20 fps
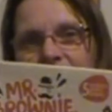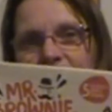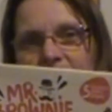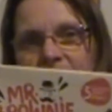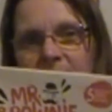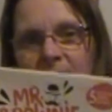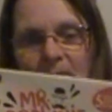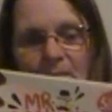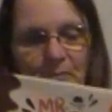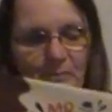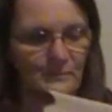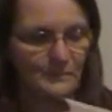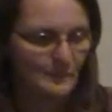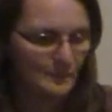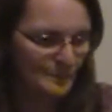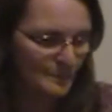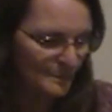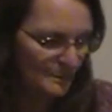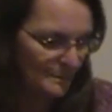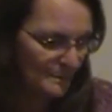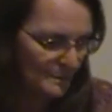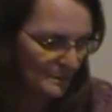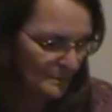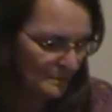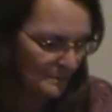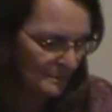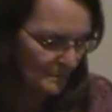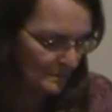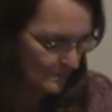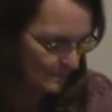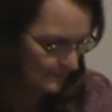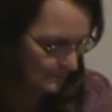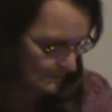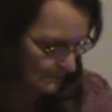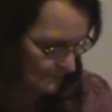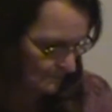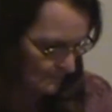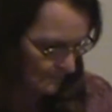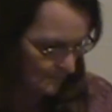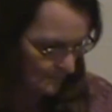
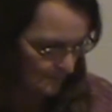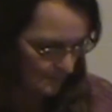No one is speaking in this clip.